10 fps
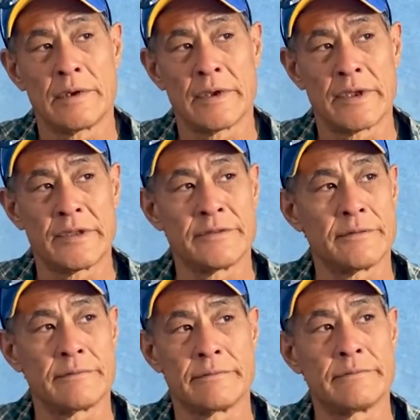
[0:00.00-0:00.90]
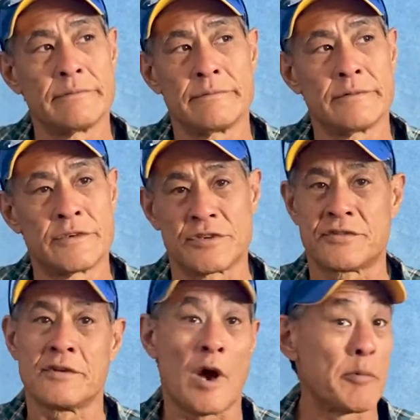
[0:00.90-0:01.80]
and
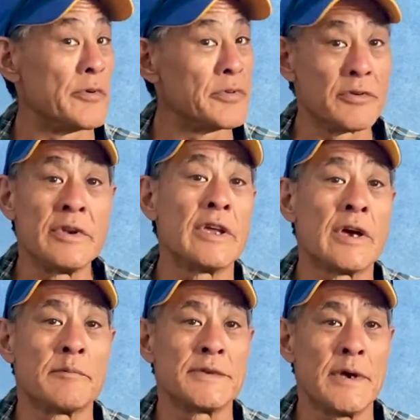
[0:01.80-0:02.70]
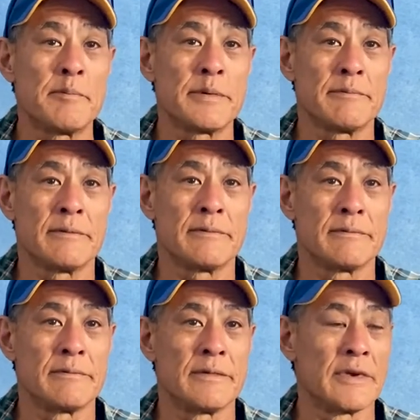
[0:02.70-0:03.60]
just an opportunity comes up,
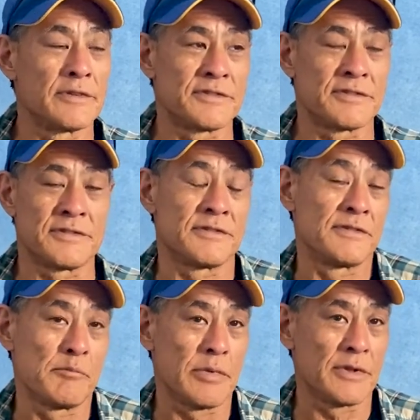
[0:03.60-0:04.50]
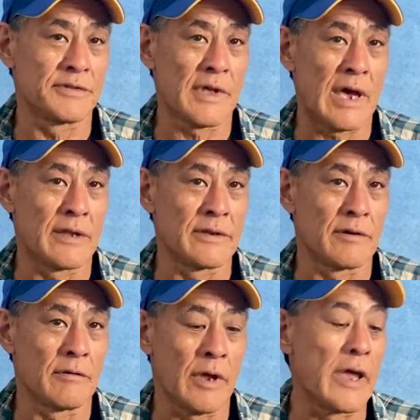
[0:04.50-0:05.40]
and it's just as simple as that. You
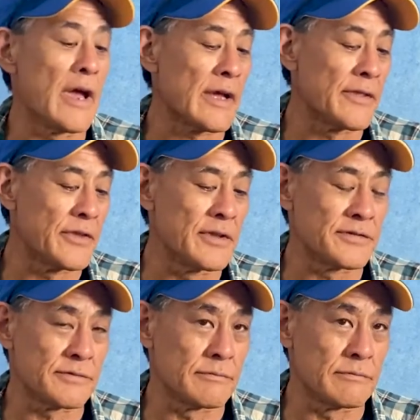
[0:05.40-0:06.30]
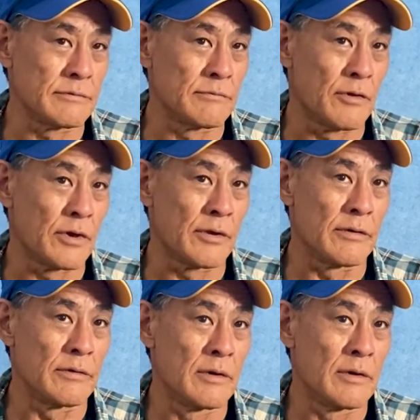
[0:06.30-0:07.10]
know, hey, I got this. You want to?